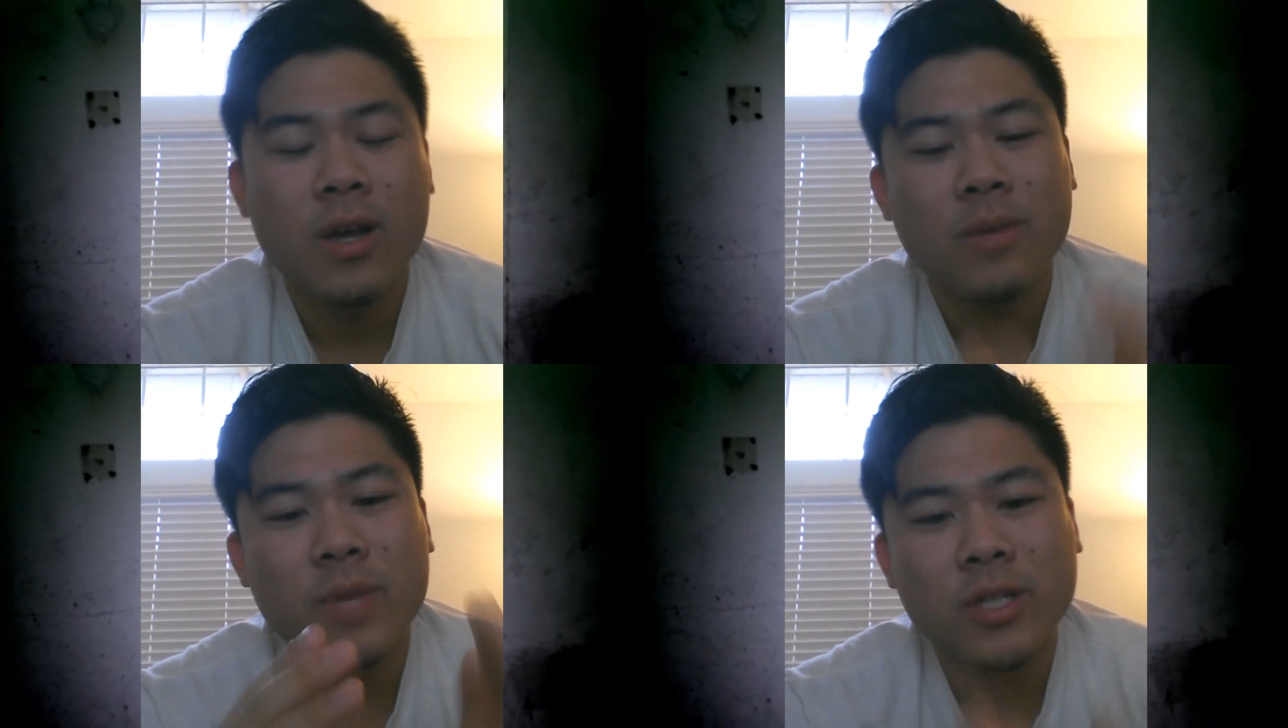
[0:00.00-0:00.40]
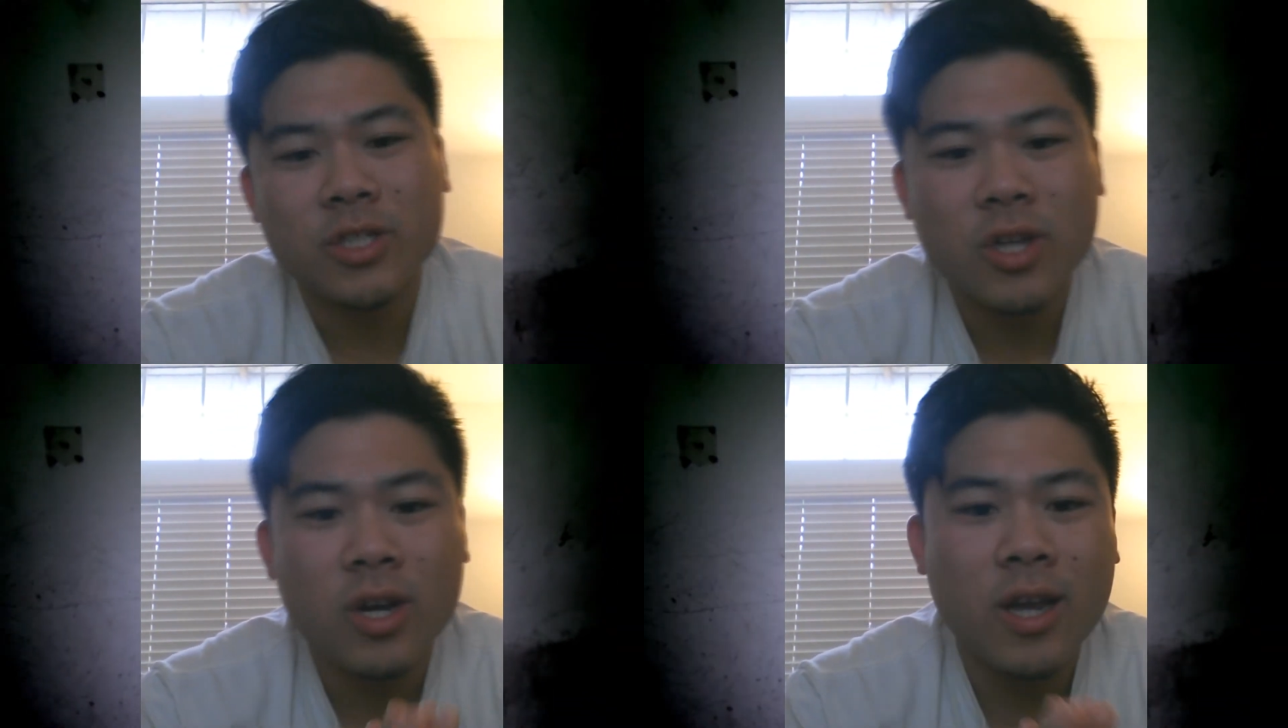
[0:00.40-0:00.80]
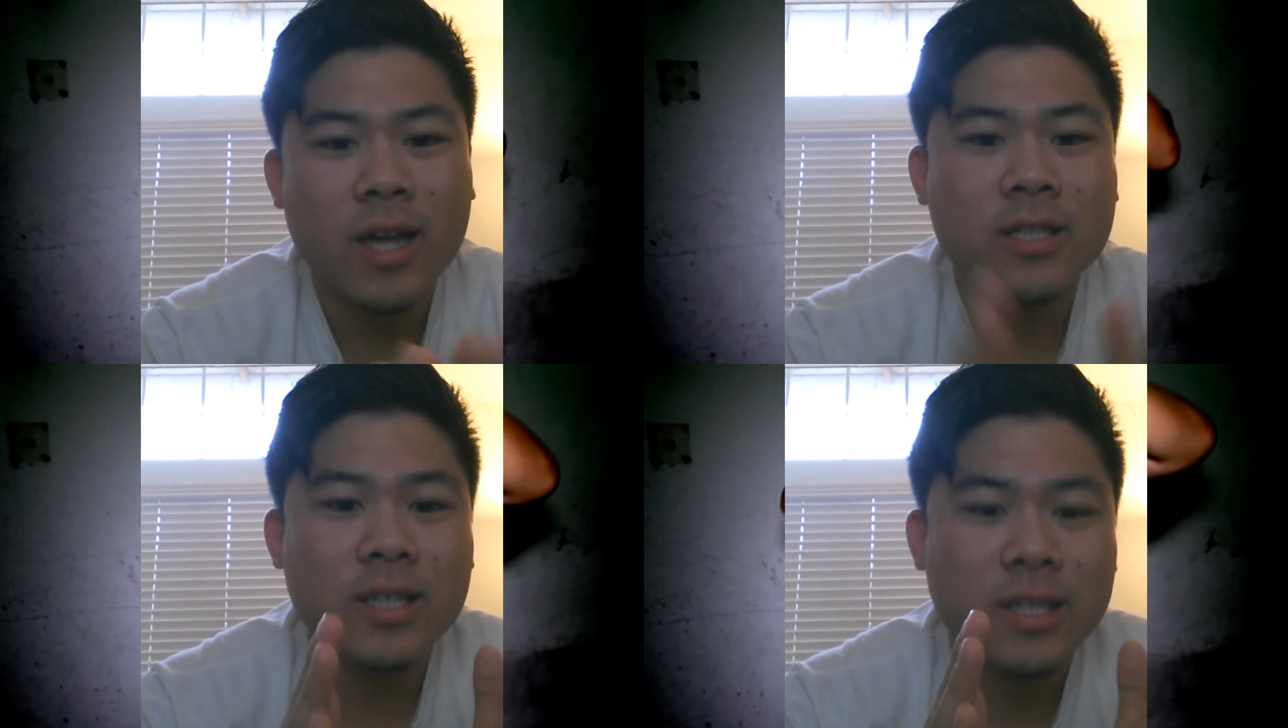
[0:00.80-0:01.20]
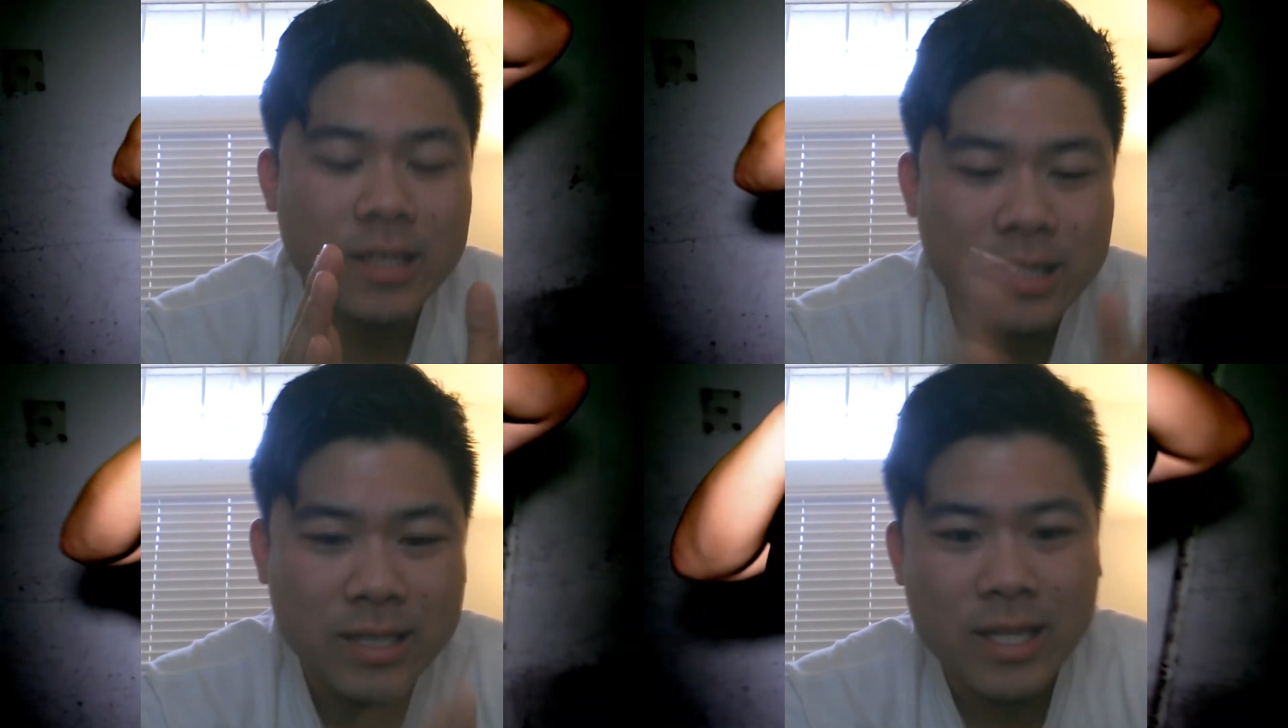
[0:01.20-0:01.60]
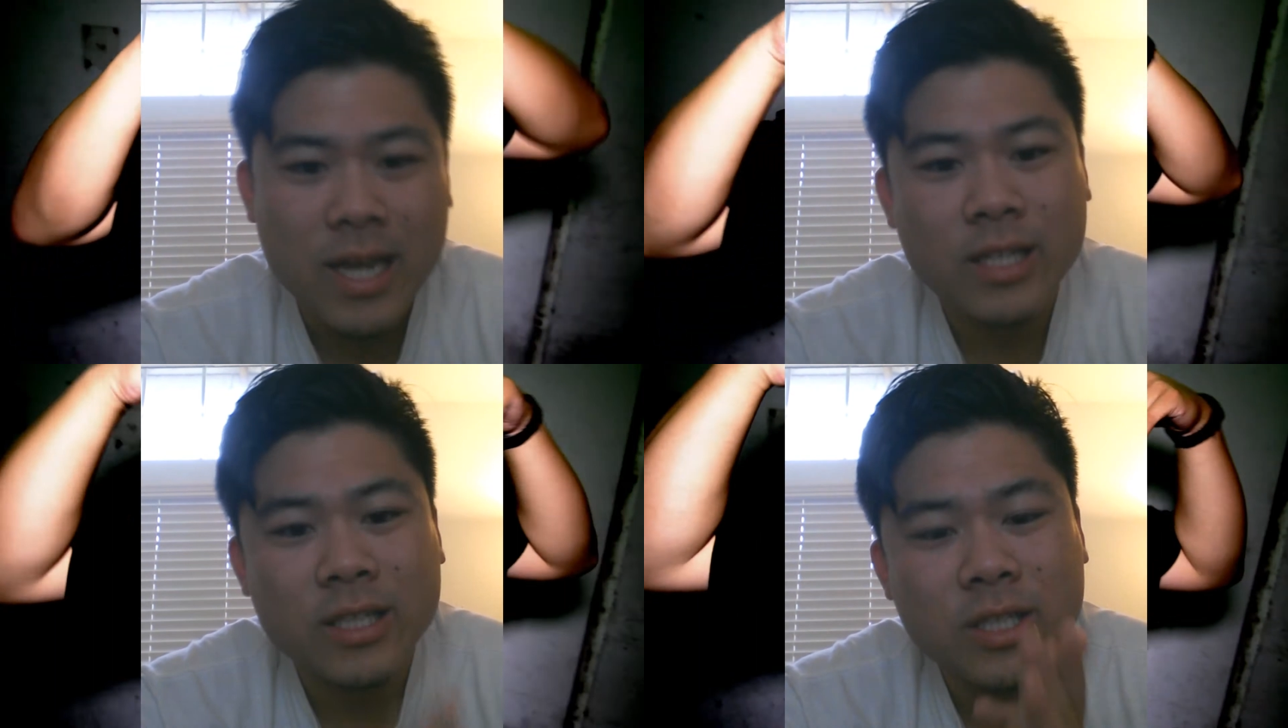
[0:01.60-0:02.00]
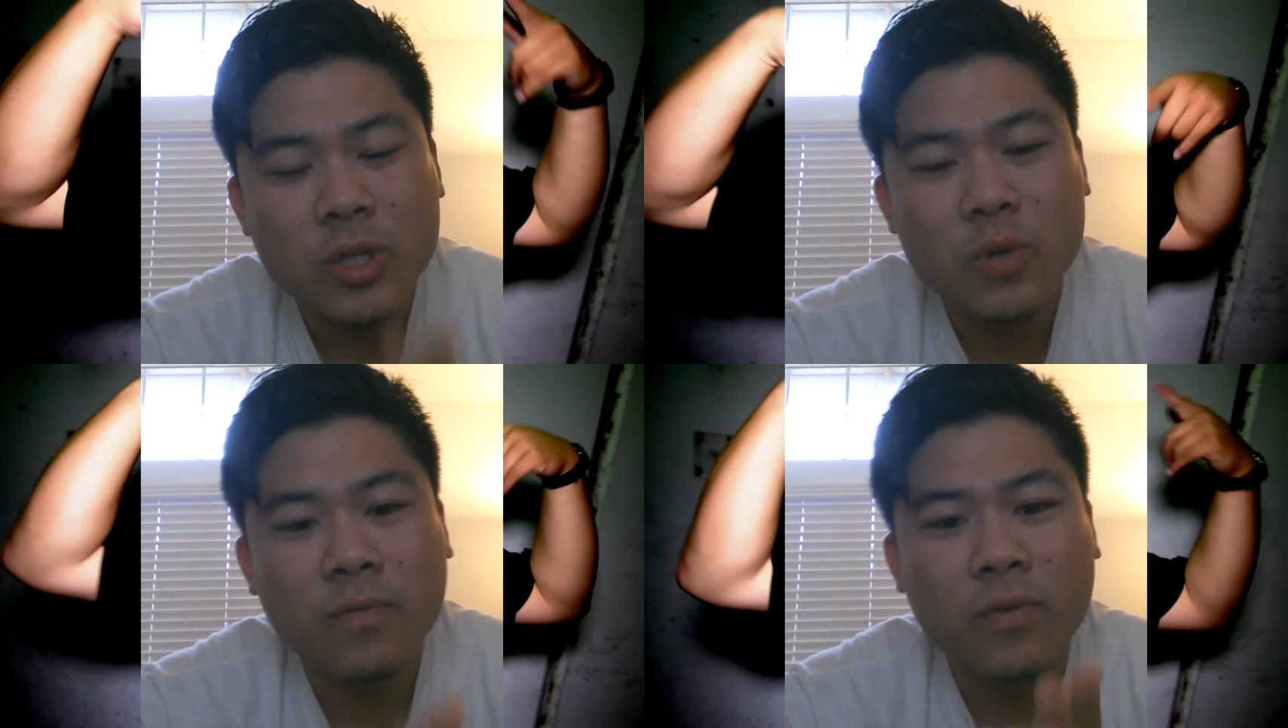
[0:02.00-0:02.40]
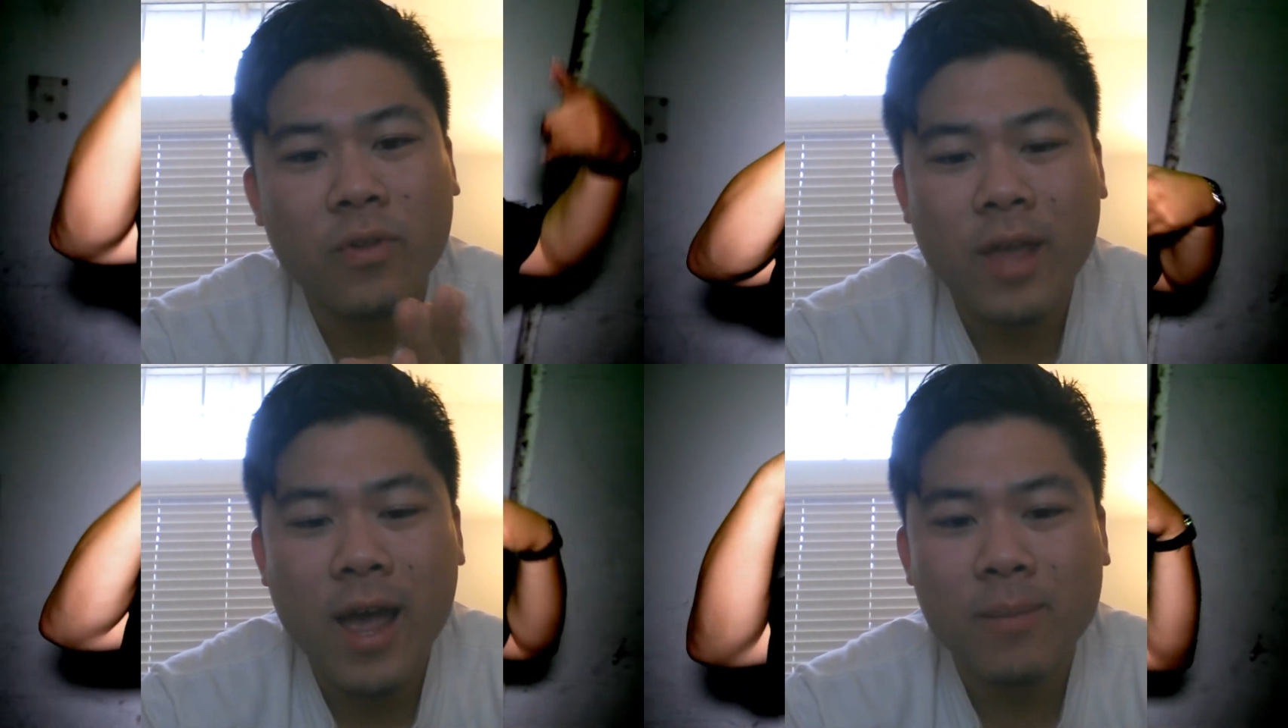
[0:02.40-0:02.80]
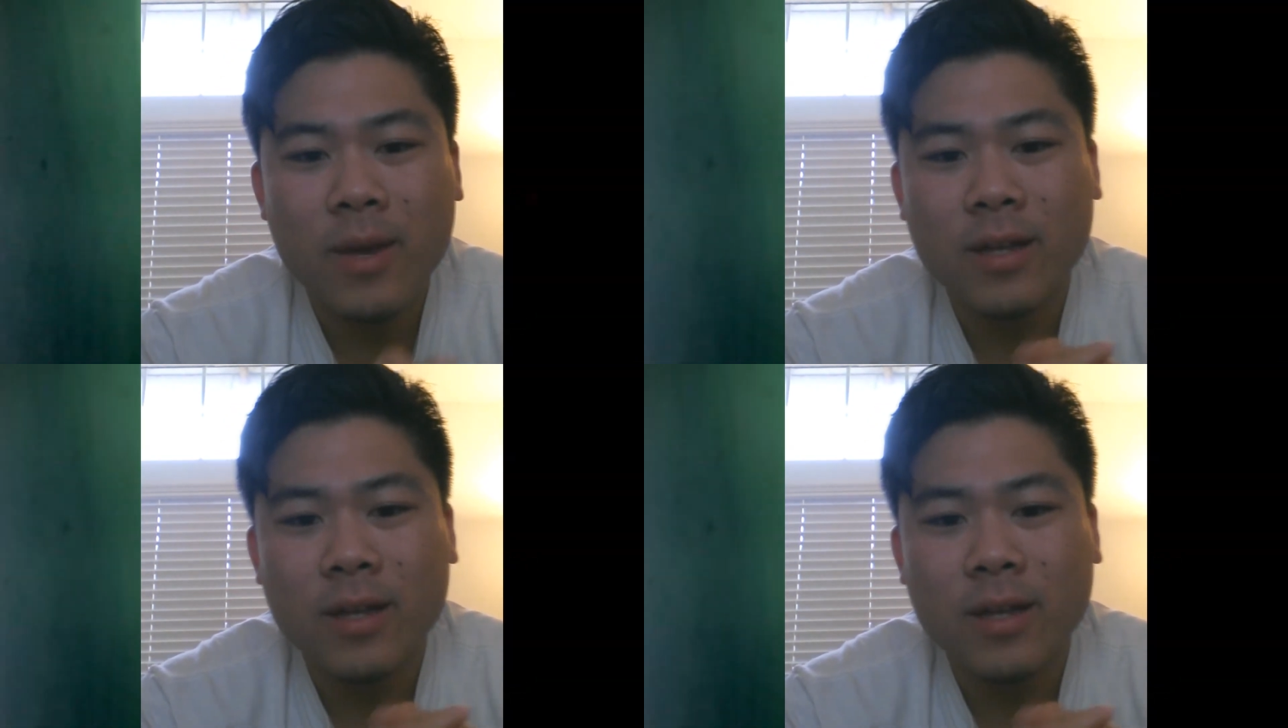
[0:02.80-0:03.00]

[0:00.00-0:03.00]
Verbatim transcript: Make sure you guys stay in tune for that, man.